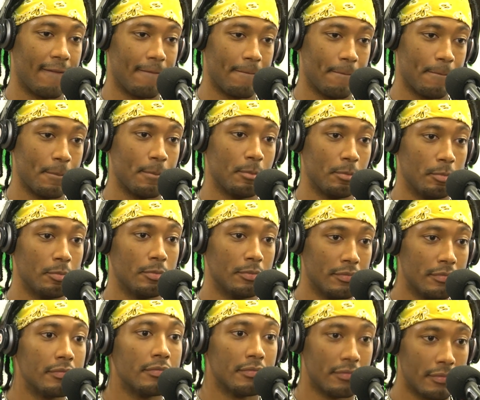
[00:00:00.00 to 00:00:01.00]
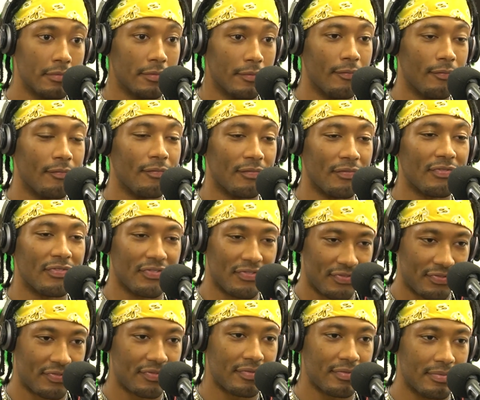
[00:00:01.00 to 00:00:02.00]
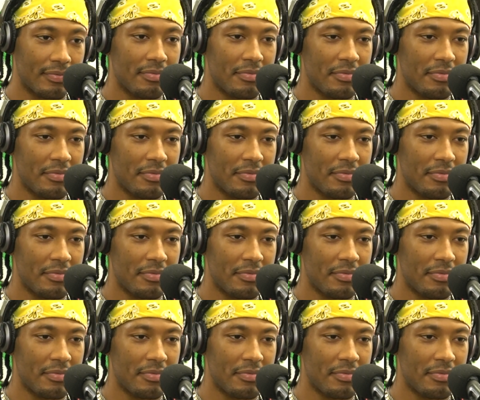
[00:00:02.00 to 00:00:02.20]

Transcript: case scenario. That's like how you like to